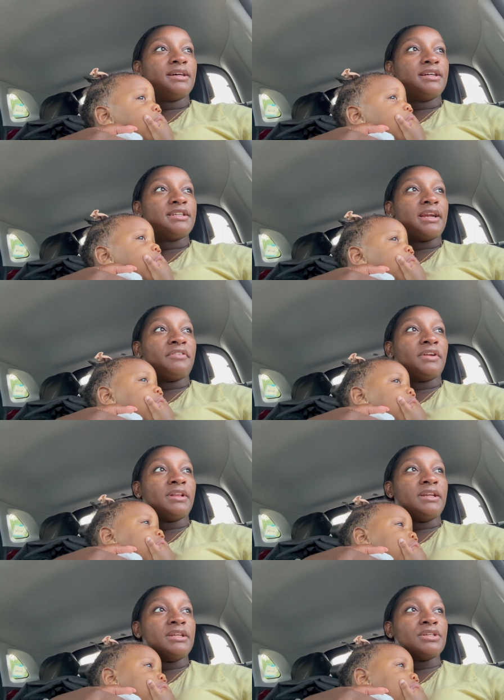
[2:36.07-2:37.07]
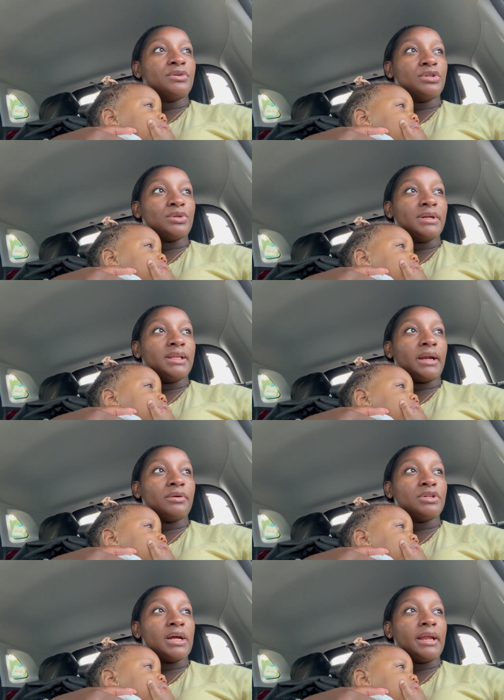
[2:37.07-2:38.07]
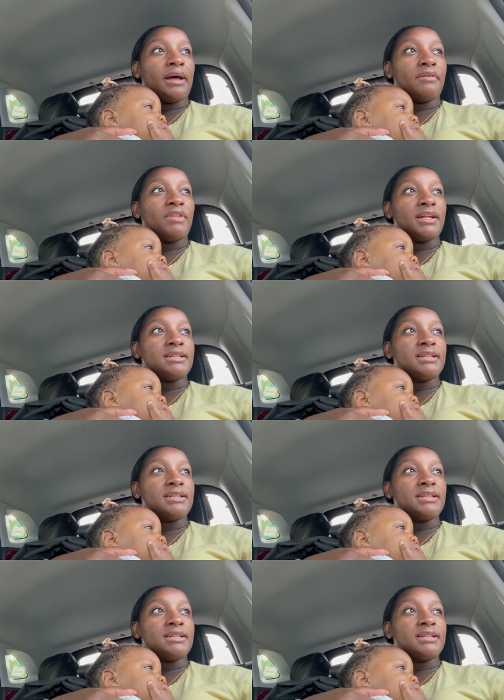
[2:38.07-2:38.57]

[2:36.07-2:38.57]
So I definitely need to go sort that out so I can have that